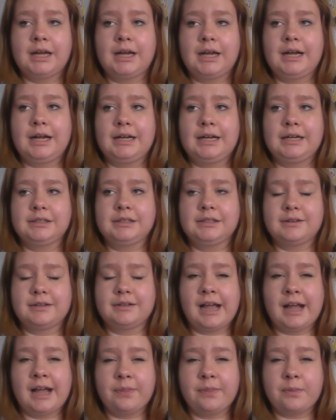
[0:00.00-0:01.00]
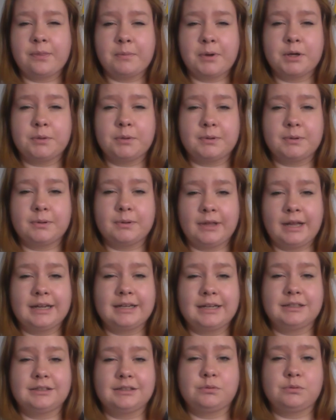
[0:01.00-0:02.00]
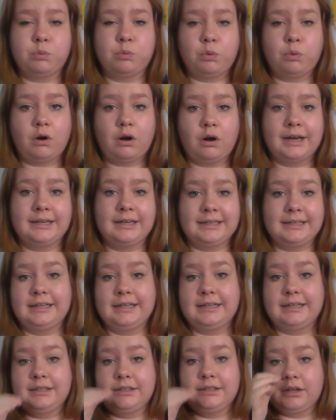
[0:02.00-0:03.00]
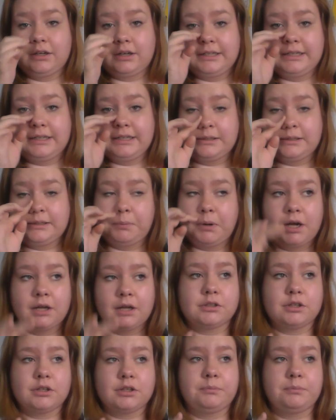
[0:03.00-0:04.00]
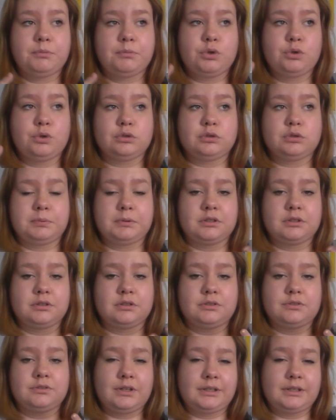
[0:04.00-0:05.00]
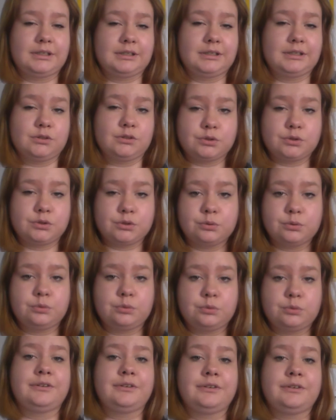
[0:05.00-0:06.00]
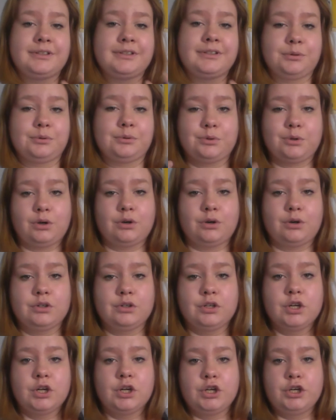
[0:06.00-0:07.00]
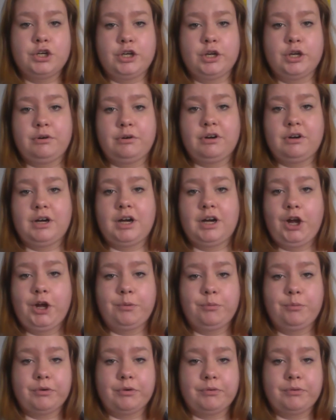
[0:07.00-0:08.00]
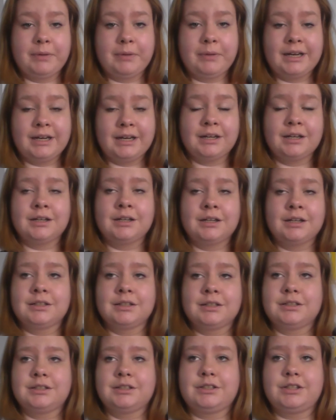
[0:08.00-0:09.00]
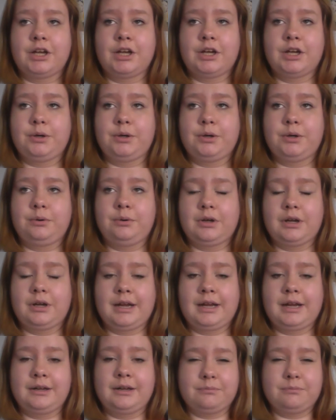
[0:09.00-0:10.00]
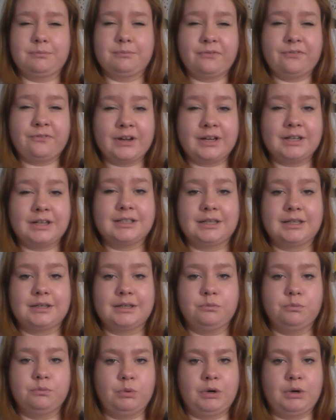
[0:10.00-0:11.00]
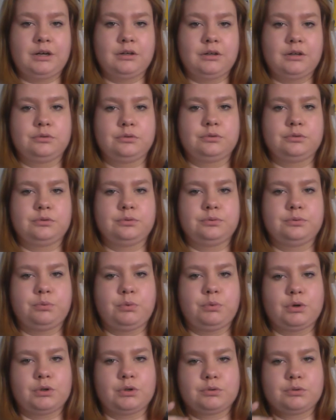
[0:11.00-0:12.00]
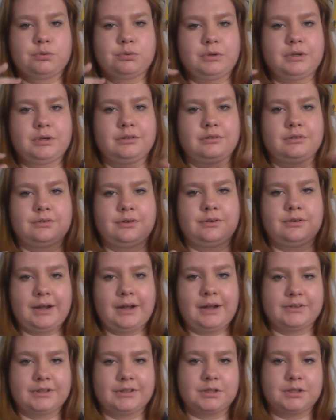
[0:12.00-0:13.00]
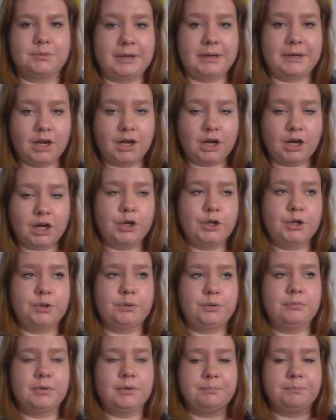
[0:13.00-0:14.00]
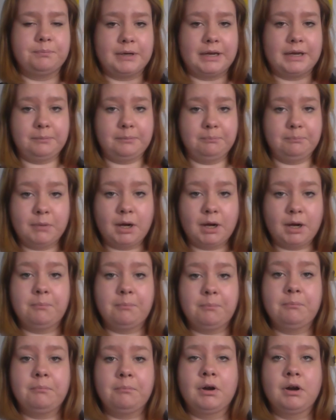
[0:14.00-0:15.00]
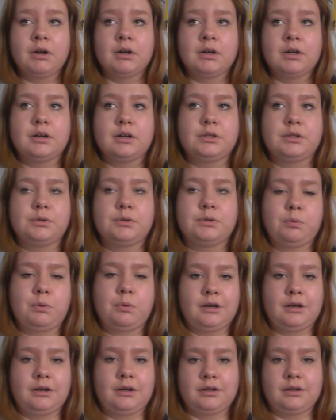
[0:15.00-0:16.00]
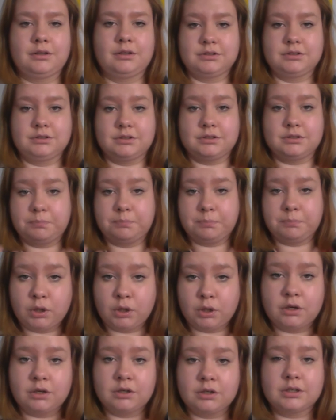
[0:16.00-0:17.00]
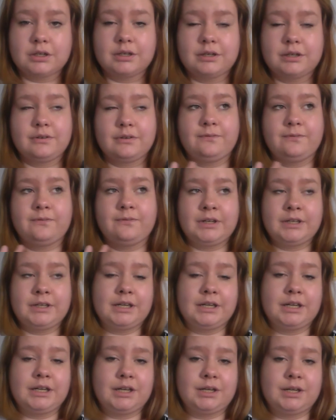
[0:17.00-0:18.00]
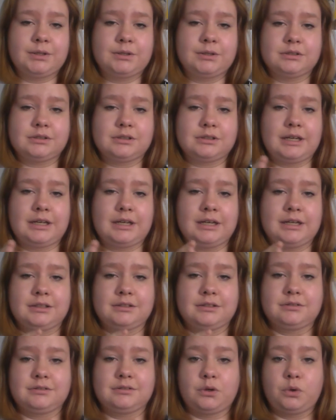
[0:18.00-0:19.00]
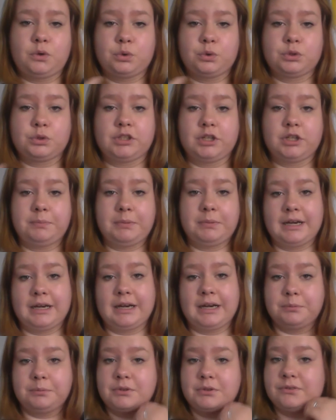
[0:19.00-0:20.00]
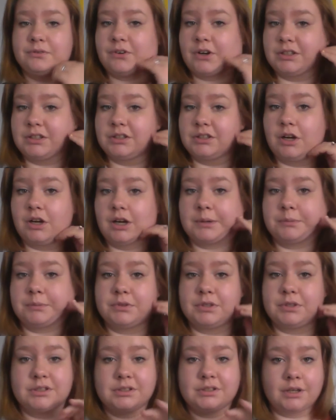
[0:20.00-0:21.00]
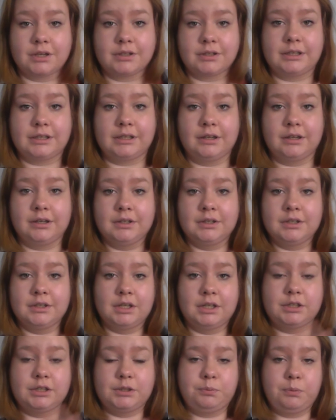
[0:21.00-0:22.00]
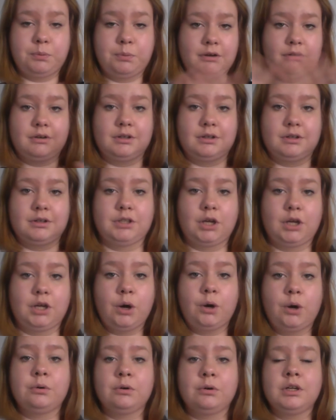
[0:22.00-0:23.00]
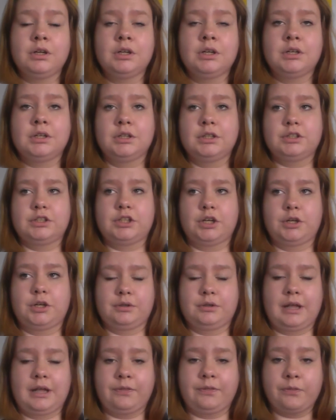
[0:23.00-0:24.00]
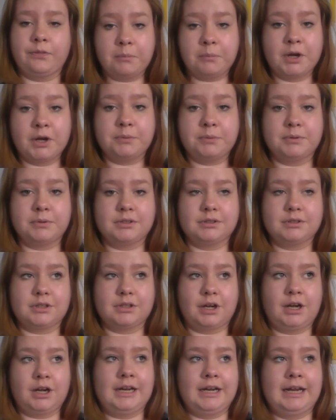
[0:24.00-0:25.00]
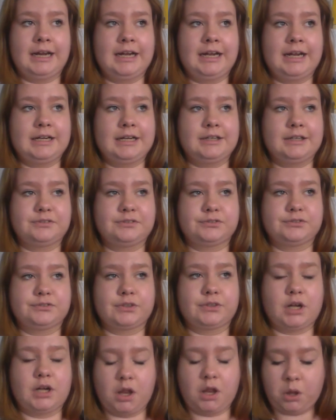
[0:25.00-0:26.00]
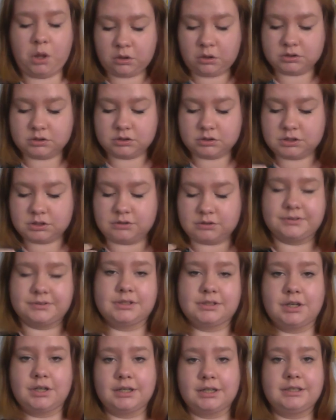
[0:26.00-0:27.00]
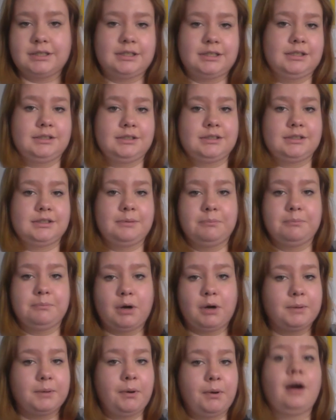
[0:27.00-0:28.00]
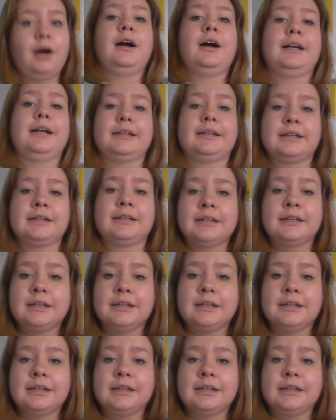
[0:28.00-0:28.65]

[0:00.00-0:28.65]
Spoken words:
and at the moment that is what I need. I need a part-time course because Freddie's at school and I've still got Noah at home with me. So it fits in well what with having to be at home and being mum, as well as the blog and videos, and also being able to find time to study as well as a whole. So at the moment I have lots of slices in my pie,